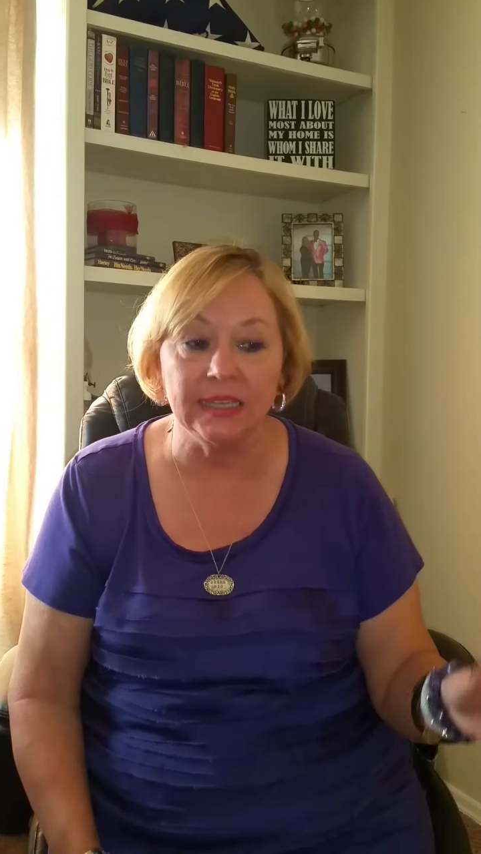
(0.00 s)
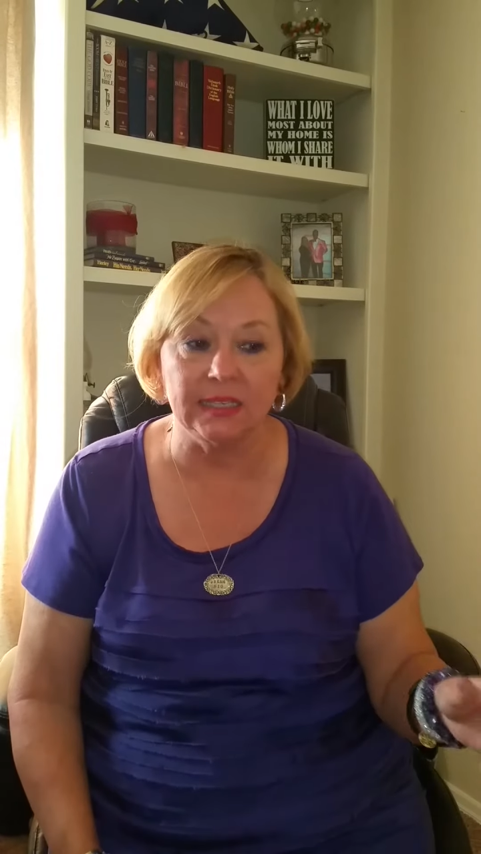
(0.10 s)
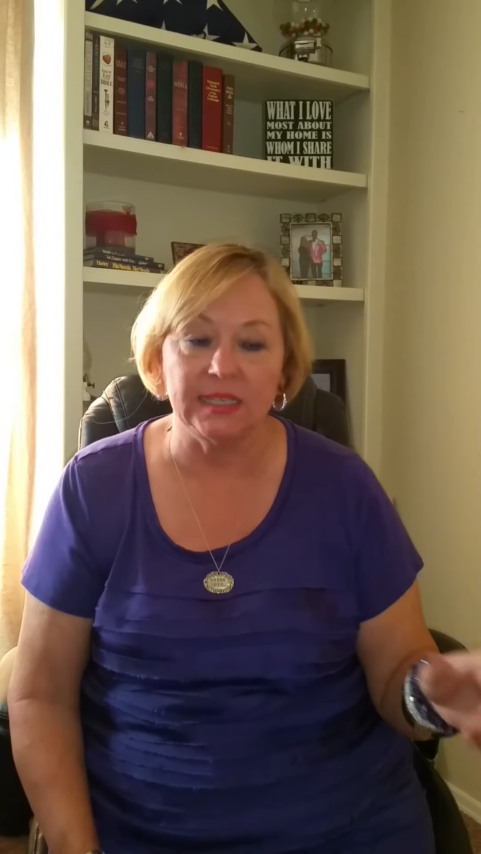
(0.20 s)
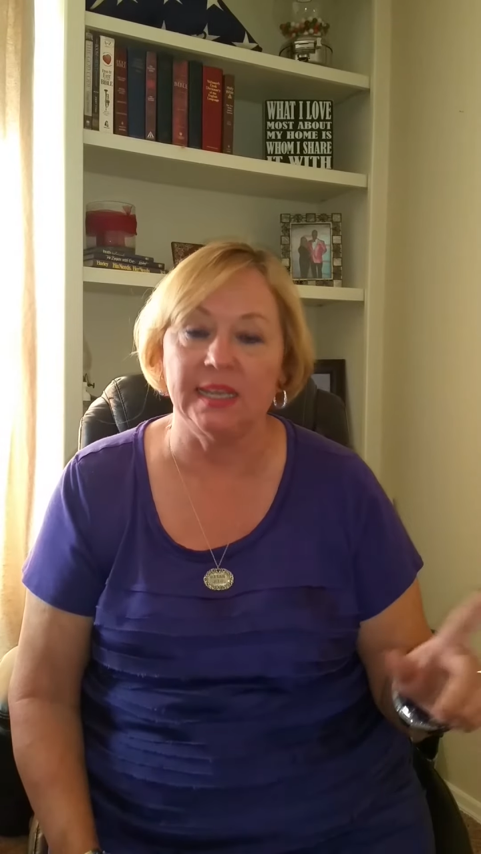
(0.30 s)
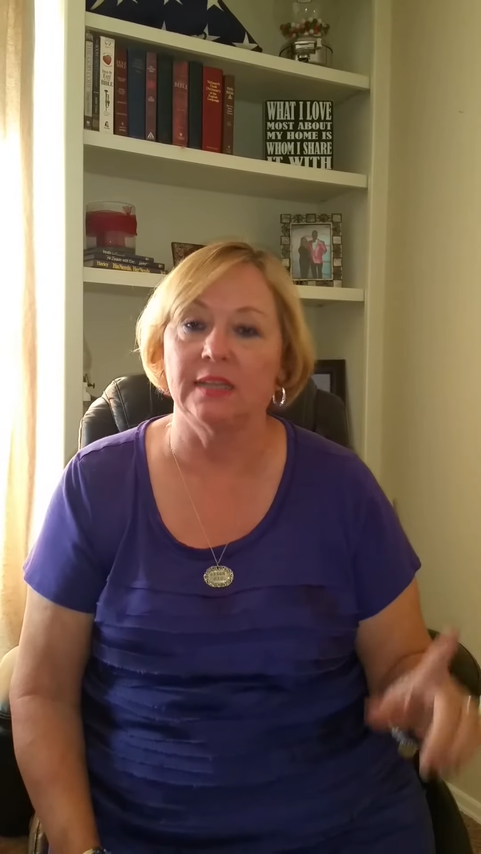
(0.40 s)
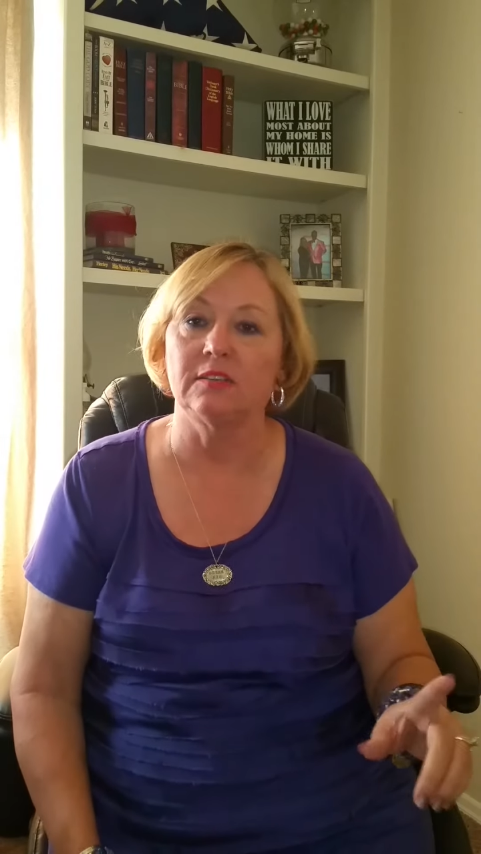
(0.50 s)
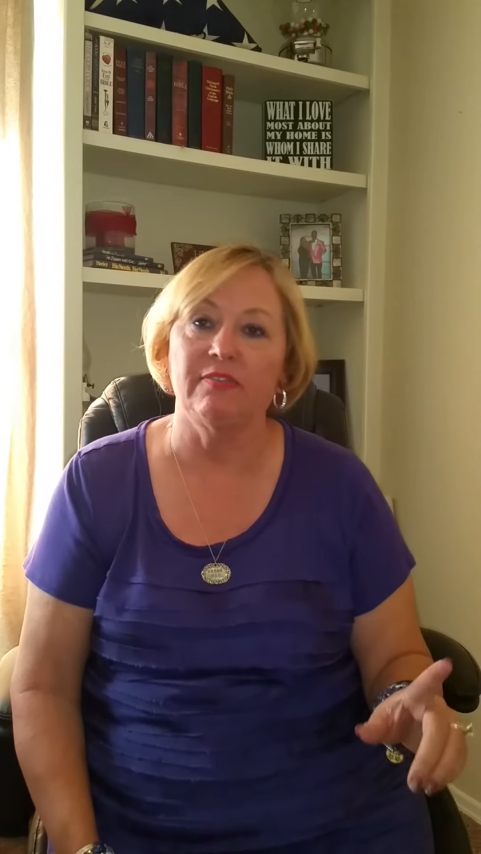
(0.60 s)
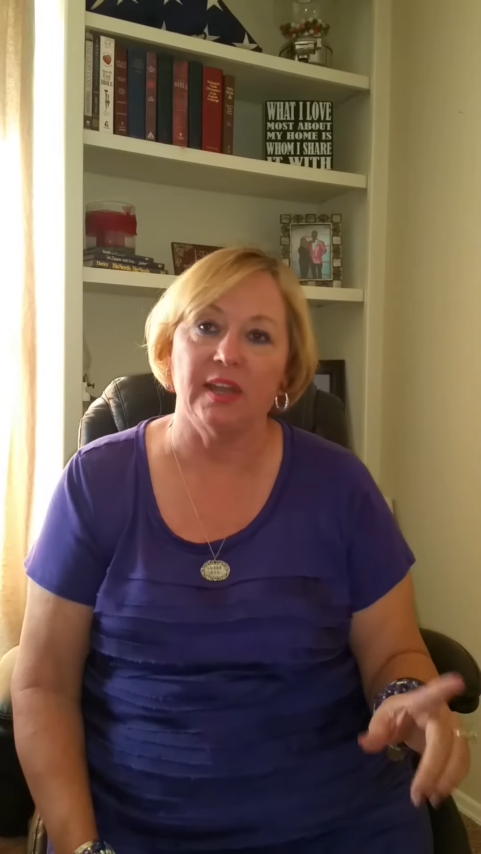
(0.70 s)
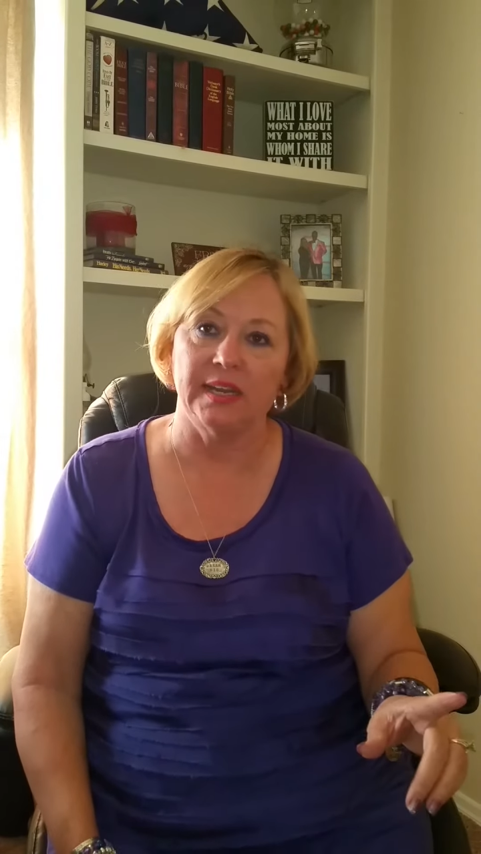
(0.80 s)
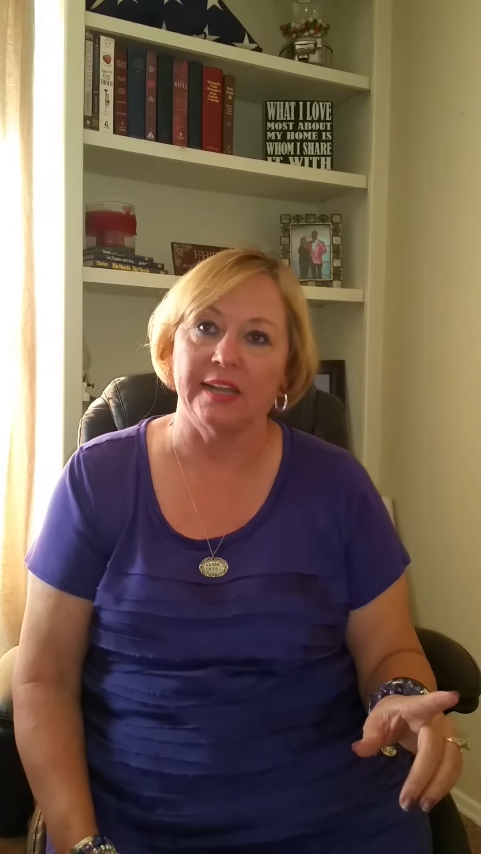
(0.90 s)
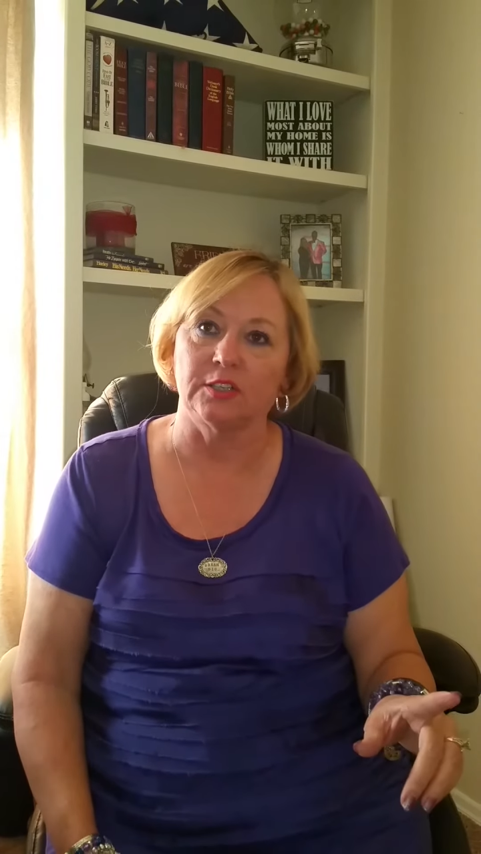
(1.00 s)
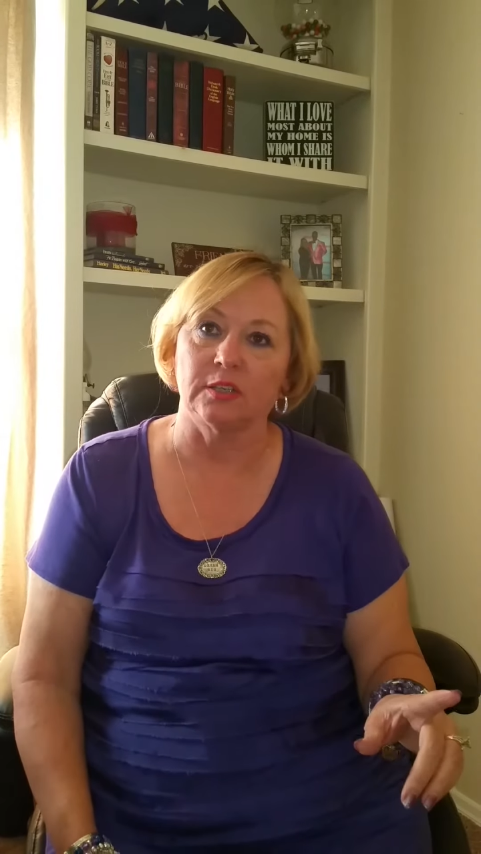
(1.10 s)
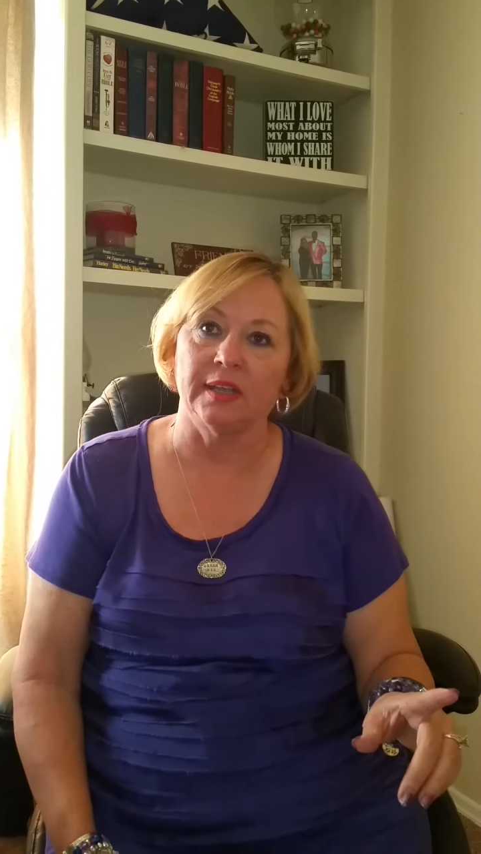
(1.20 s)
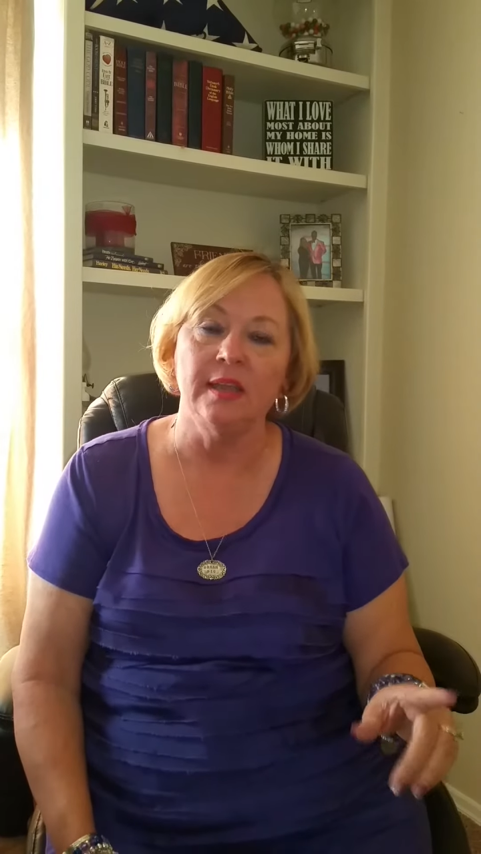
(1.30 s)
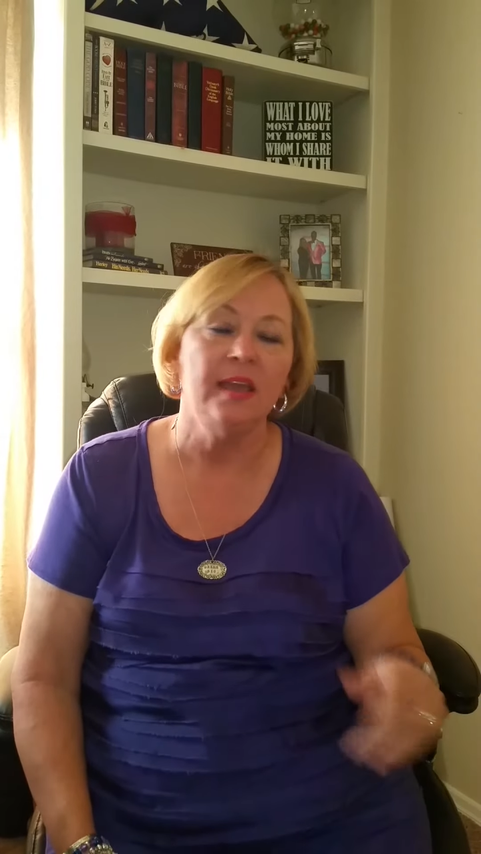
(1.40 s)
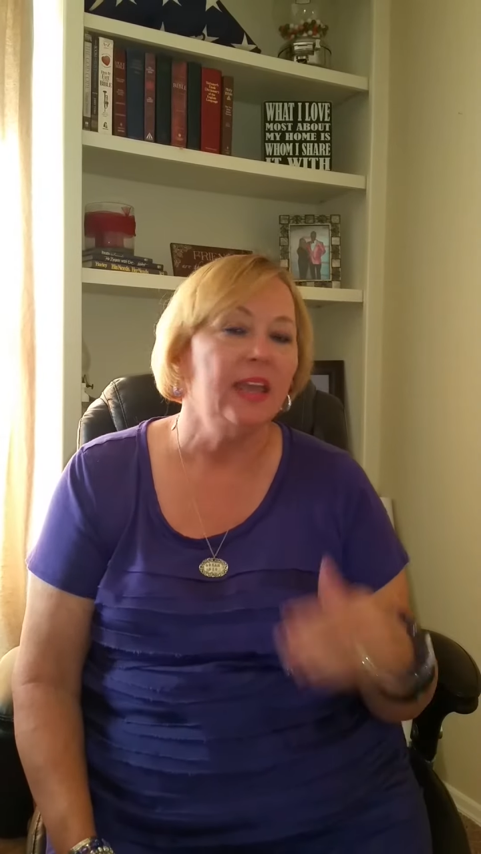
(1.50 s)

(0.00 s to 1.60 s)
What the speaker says: content financially,